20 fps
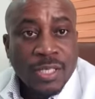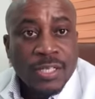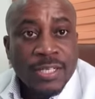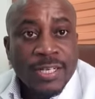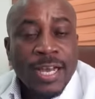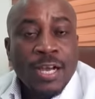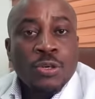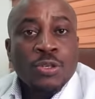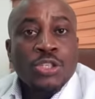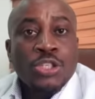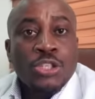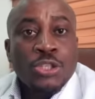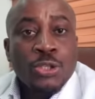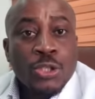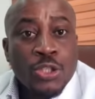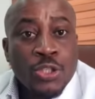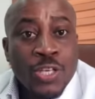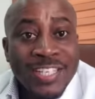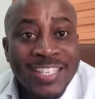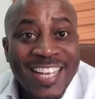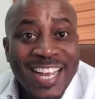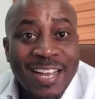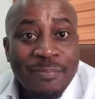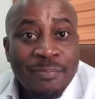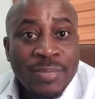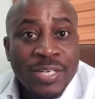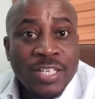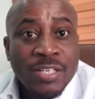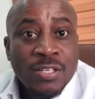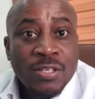Now, usually
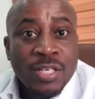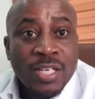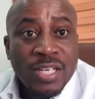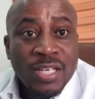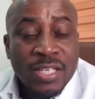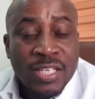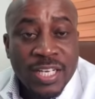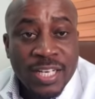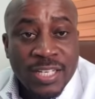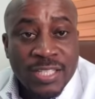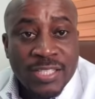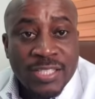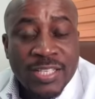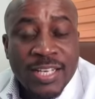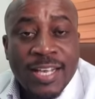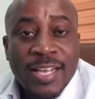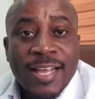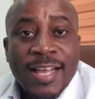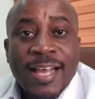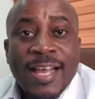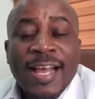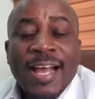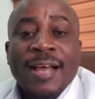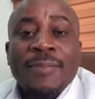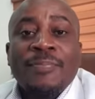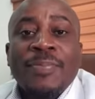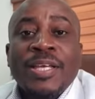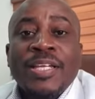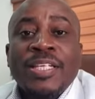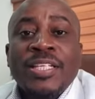umbilical hernias
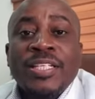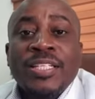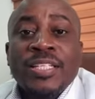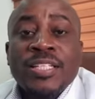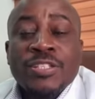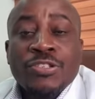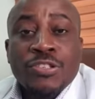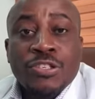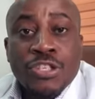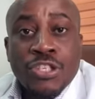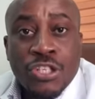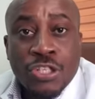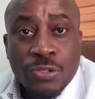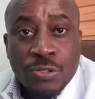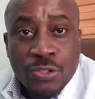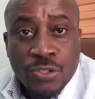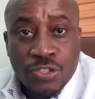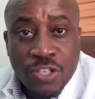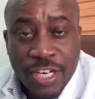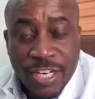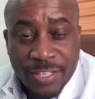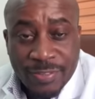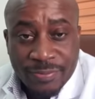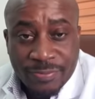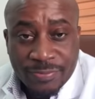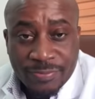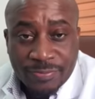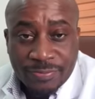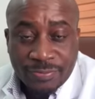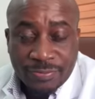happen in
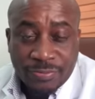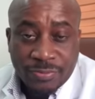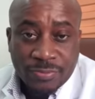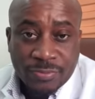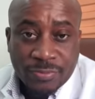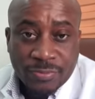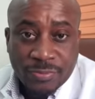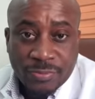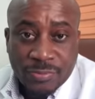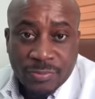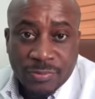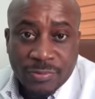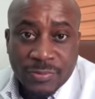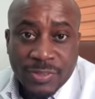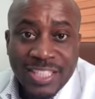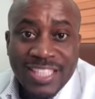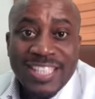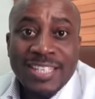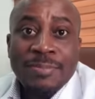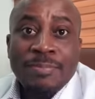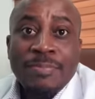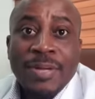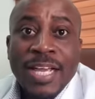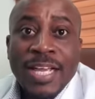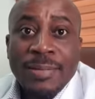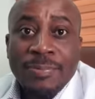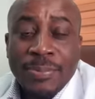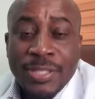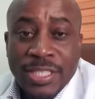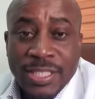children, in
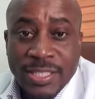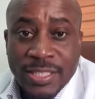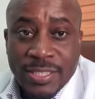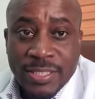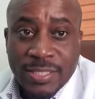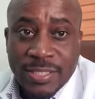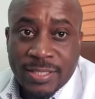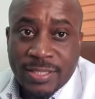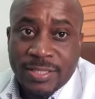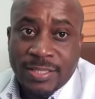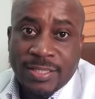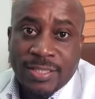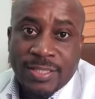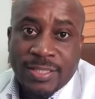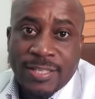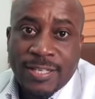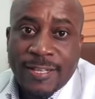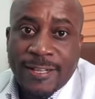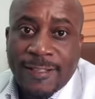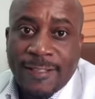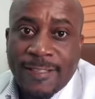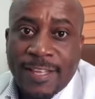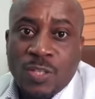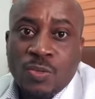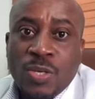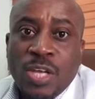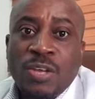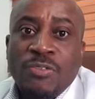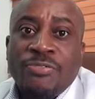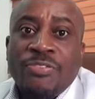babies.
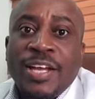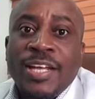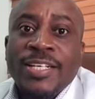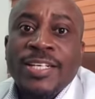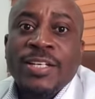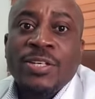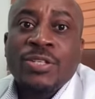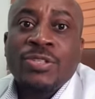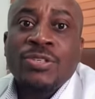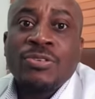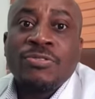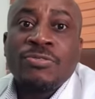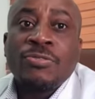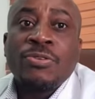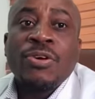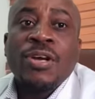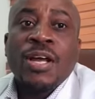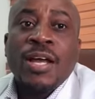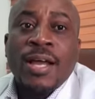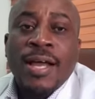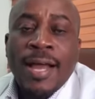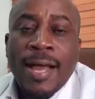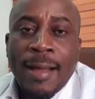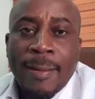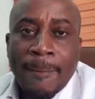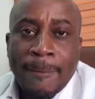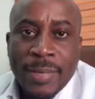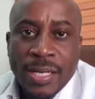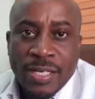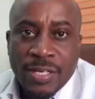That's why you find a lot of
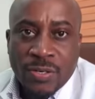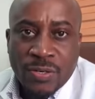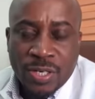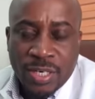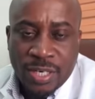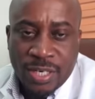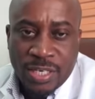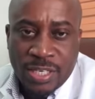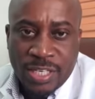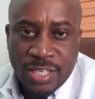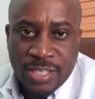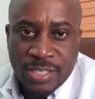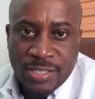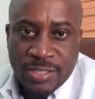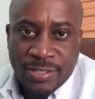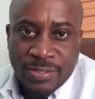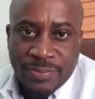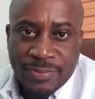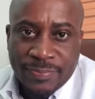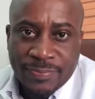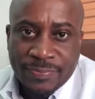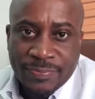umbilical hernias.